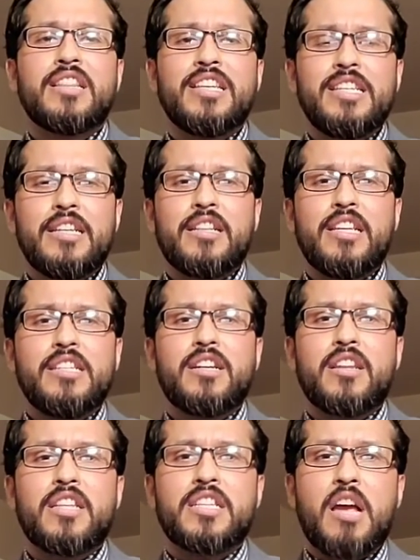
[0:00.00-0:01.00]
These
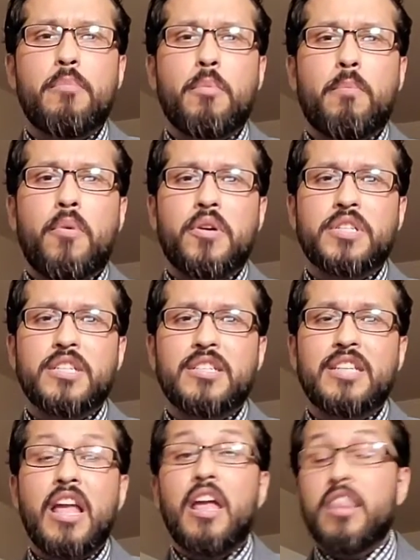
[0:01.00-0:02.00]
are the type of
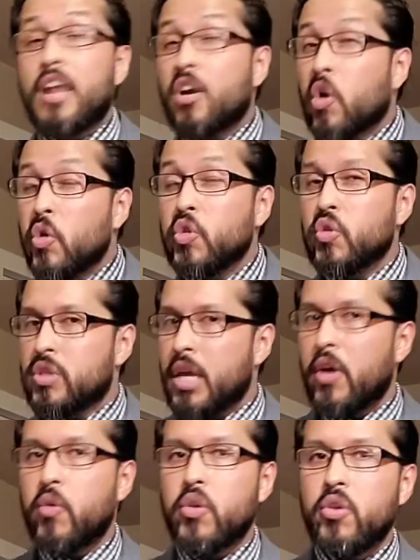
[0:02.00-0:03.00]
persons that are going to
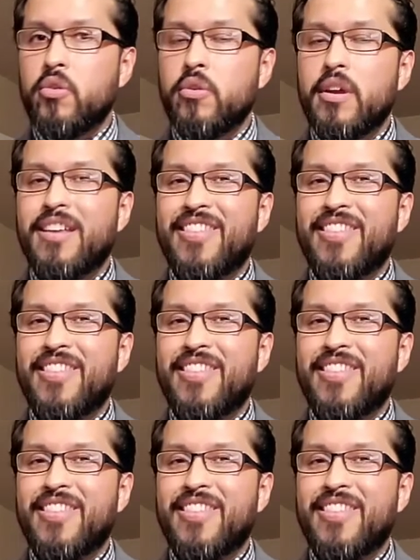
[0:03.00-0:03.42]
tell you